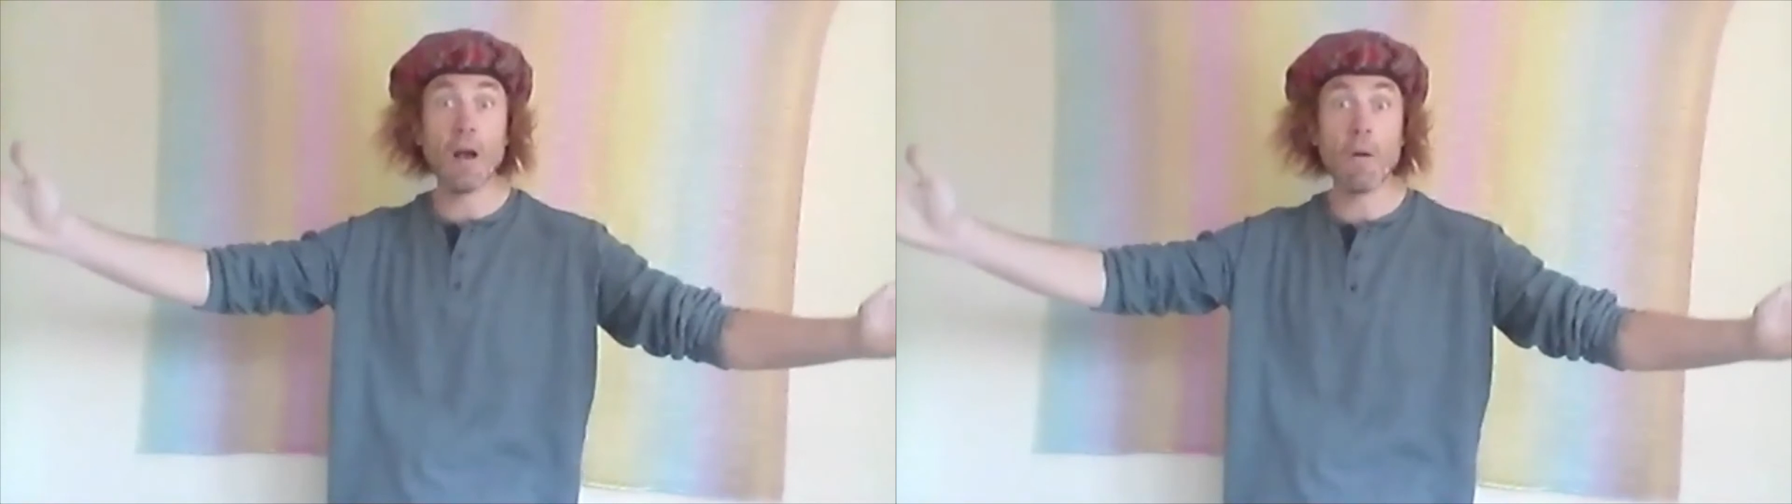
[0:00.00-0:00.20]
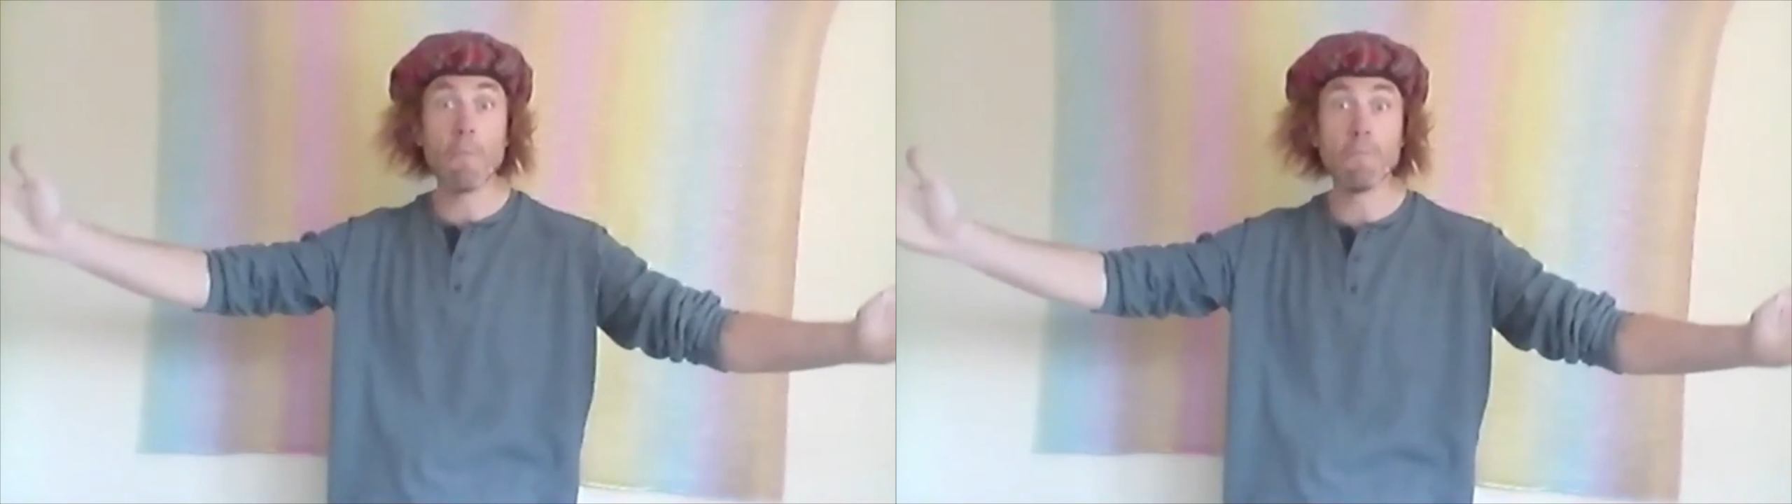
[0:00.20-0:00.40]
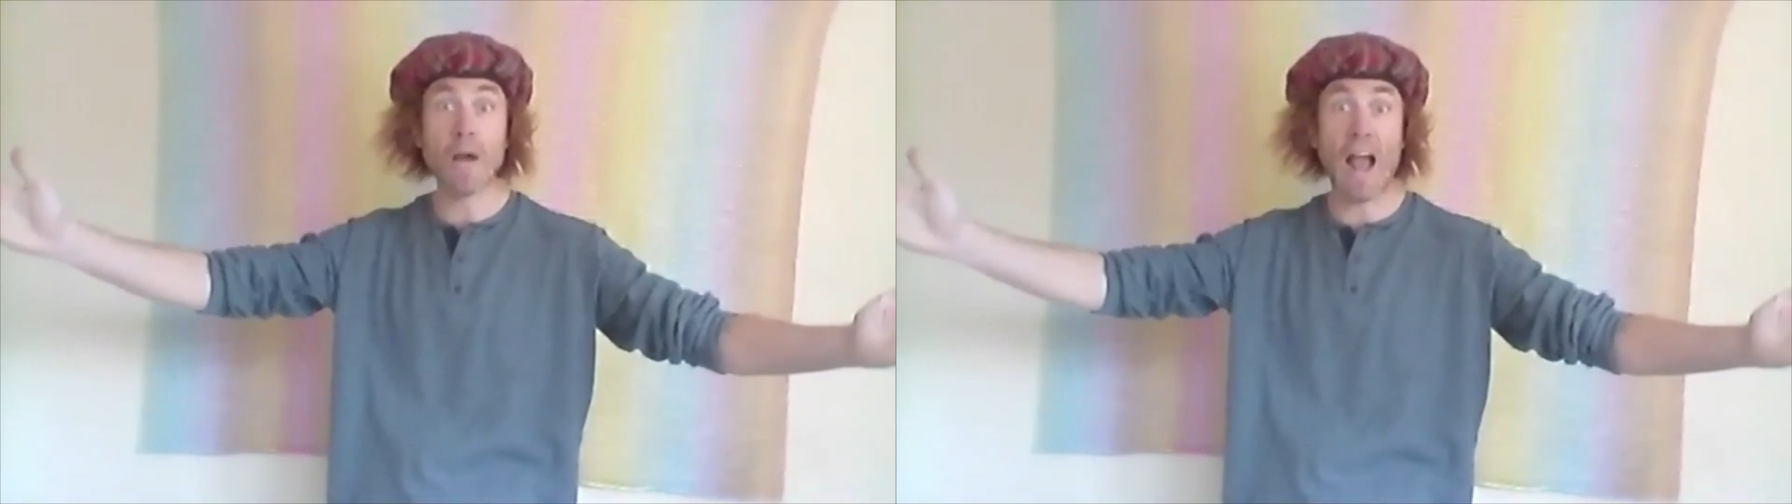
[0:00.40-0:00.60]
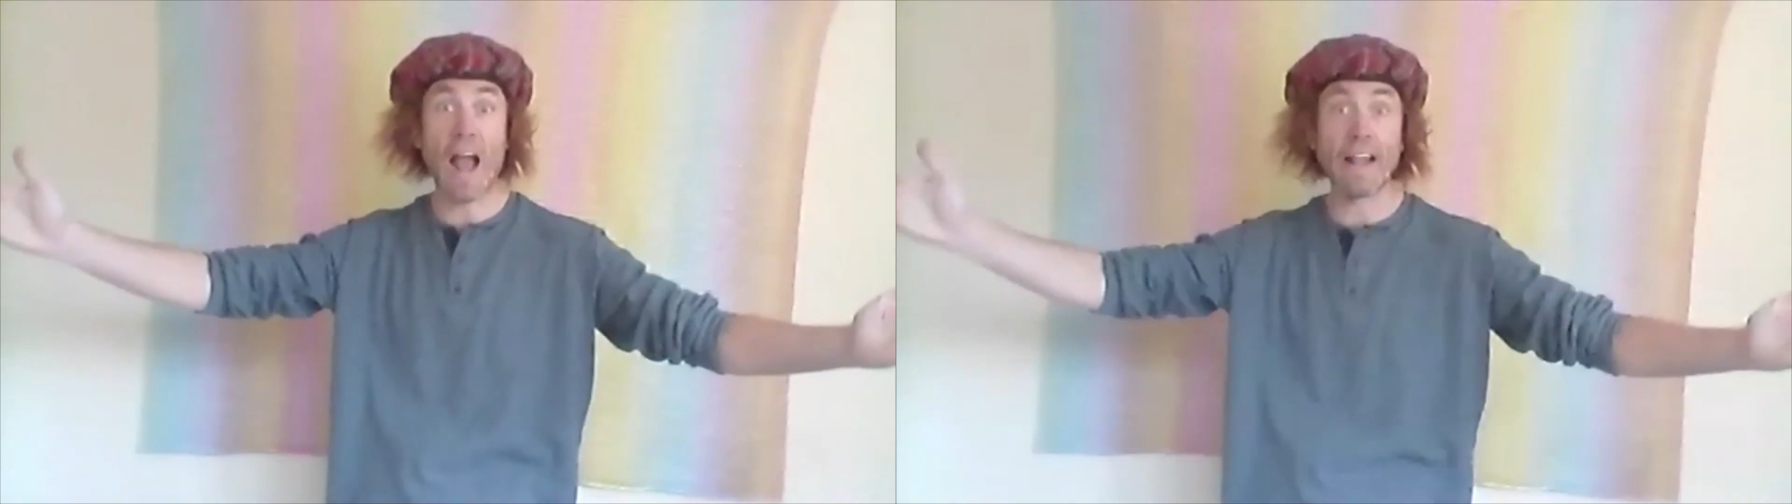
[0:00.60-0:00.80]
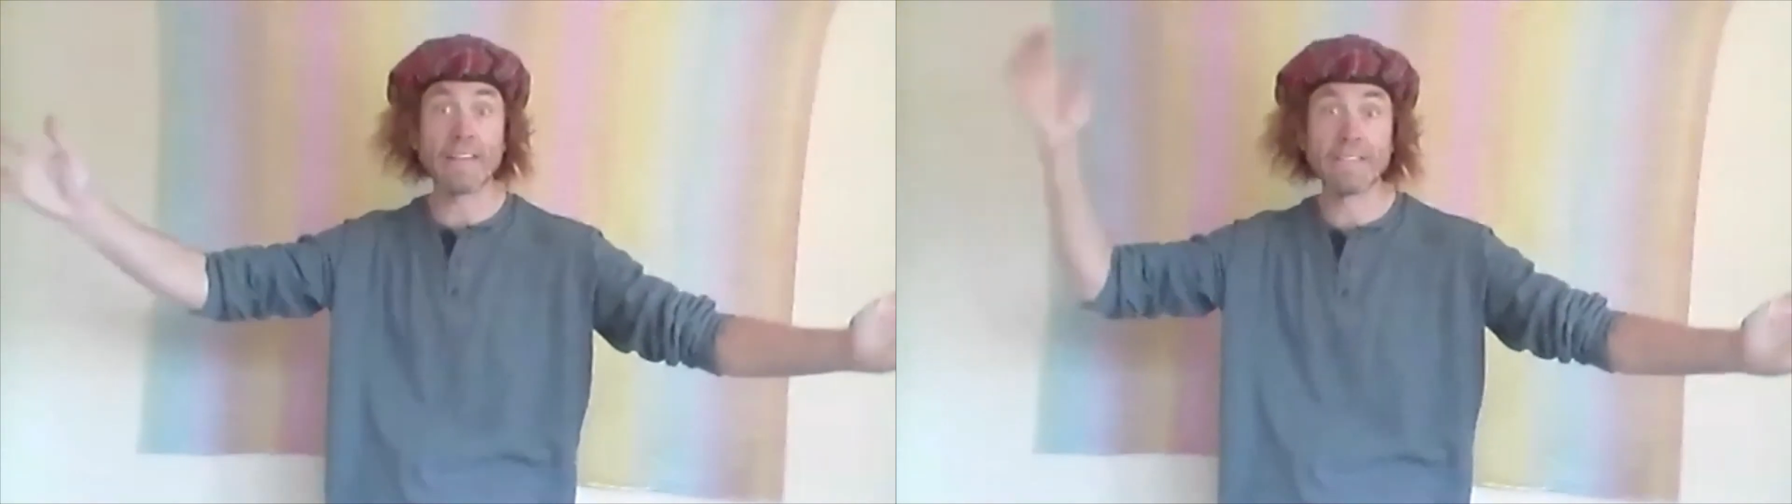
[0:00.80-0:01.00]

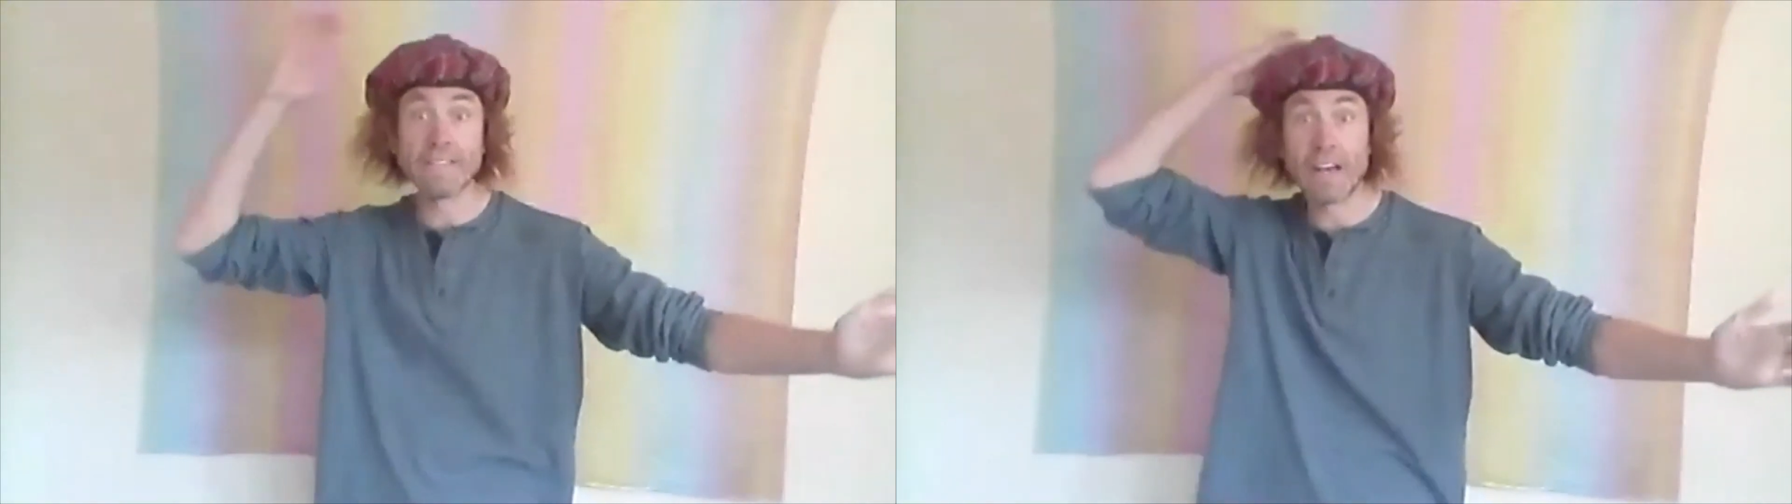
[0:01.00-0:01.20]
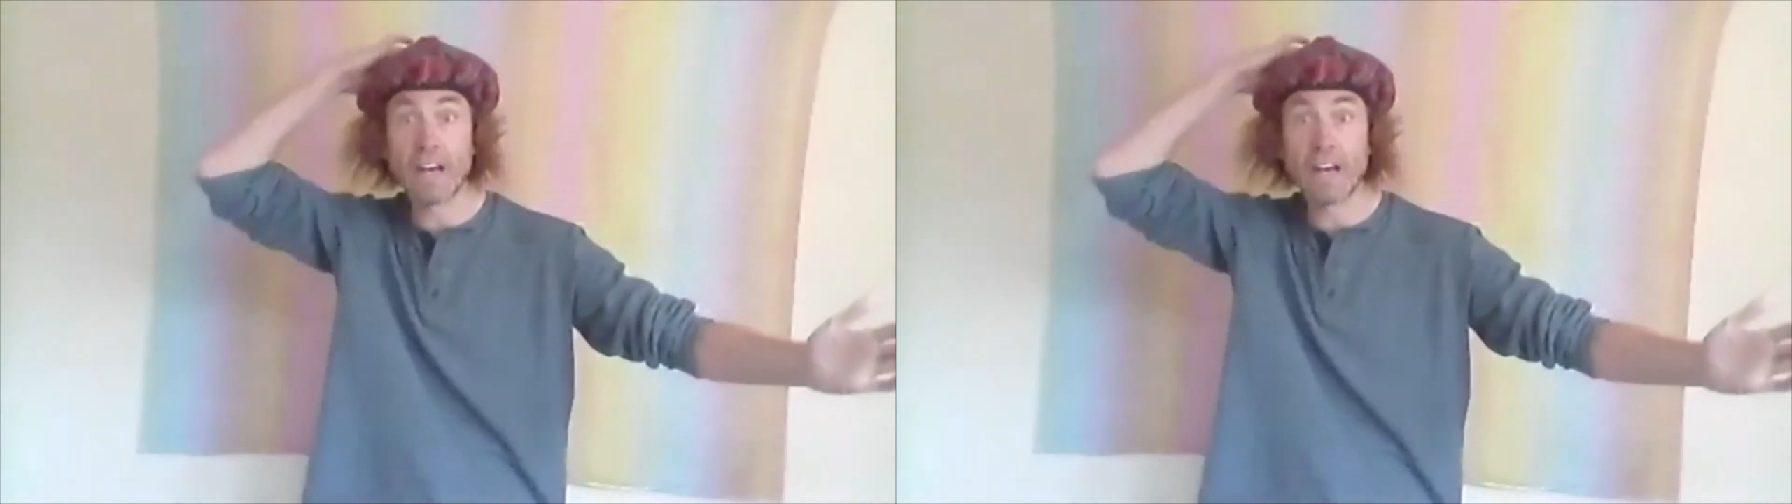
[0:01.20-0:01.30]
man.